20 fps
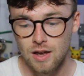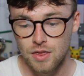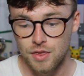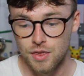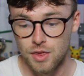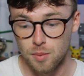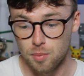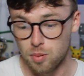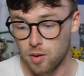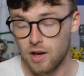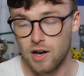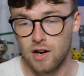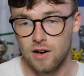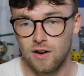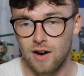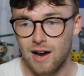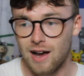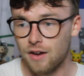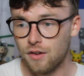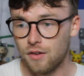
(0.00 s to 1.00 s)
the
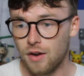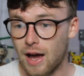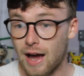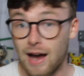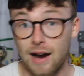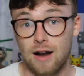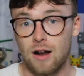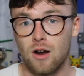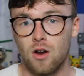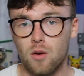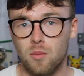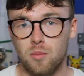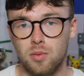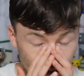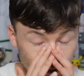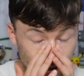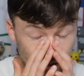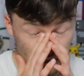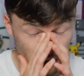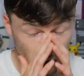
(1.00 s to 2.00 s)
player and a club.
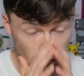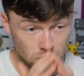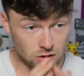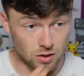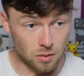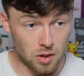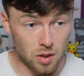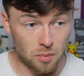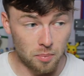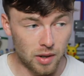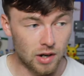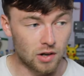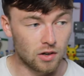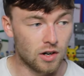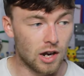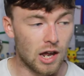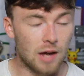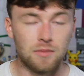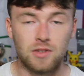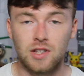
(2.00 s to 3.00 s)
And, some of the bigger
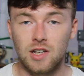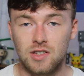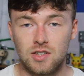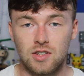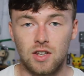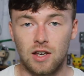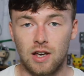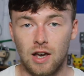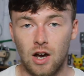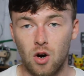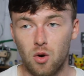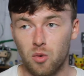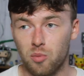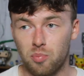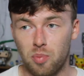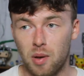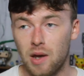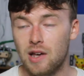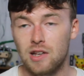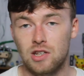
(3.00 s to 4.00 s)
names that stick out,
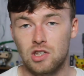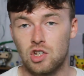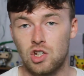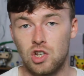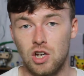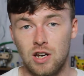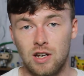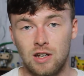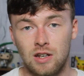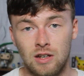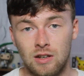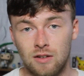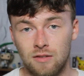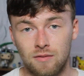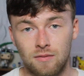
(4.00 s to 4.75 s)
PSG,